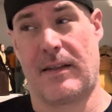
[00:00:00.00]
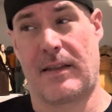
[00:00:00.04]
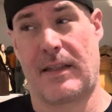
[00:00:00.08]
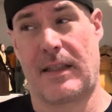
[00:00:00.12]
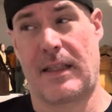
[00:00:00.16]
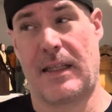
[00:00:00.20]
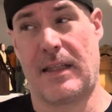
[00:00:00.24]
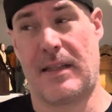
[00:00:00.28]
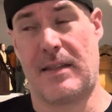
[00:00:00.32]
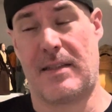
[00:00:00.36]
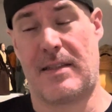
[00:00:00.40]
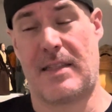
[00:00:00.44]

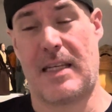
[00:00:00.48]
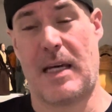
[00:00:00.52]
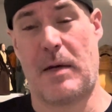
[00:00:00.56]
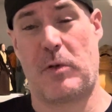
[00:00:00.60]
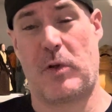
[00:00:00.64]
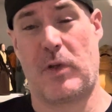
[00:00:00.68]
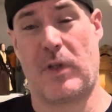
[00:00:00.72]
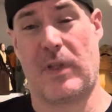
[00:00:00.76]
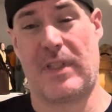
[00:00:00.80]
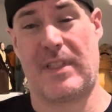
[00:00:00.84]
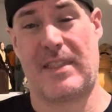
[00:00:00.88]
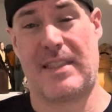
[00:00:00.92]

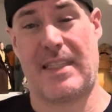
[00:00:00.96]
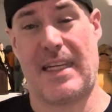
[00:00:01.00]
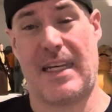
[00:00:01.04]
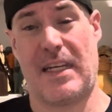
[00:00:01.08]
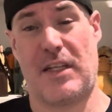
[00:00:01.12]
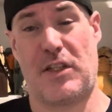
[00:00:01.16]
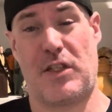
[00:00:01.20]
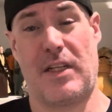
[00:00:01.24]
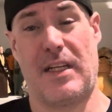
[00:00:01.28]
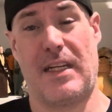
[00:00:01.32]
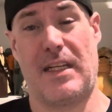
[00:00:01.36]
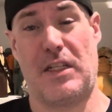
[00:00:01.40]

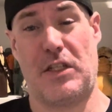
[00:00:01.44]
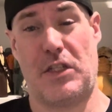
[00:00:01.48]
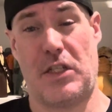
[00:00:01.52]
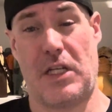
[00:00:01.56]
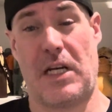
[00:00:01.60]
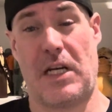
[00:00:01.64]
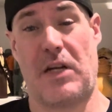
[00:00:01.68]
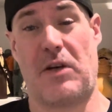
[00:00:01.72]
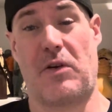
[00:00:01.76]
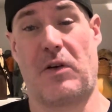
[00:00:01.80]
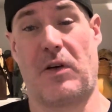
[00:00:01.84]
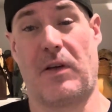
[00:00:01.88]
conceptualization in
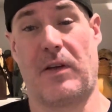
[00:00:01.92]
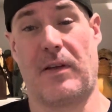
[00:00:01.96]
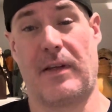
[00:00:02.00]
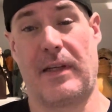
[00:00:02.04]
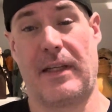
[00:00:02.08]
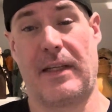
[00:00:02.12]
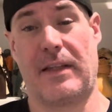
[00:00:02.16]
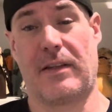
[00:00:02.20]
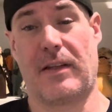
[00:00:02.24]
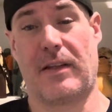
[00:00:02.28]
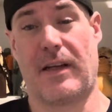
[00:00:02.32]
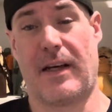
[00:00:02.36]
general
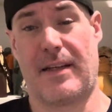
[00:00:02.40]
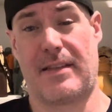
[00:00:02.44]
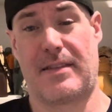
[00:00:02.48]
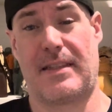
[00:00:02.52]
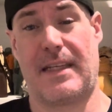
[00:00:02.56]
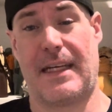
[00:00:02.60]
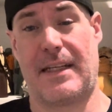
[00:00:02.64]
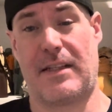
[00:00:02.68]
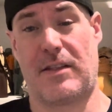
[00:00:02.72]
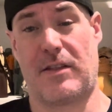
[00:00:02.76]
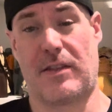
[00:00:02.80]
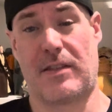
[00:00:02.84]
in Los
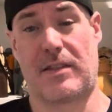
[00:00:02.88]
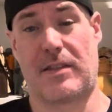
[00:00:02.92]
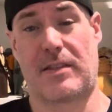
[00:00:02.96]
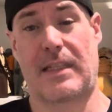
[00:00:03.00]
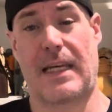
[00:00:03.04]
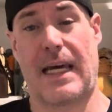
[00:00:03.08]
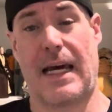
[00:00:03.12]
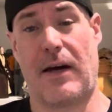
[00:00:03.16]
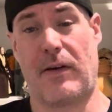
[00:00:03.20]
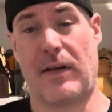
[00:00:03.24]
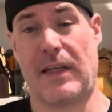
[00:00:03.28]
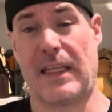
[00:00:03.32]
Angeles
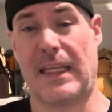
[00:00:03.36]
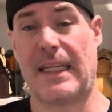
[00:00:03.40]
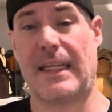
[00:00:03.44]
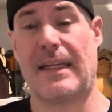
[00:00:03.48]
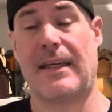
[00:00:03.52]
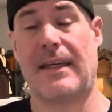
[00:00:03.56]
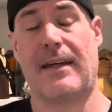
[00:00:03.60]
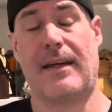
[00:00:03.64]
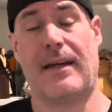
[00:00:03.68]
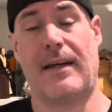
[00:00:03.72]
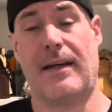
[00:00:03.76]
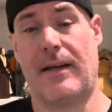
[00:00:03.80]
County.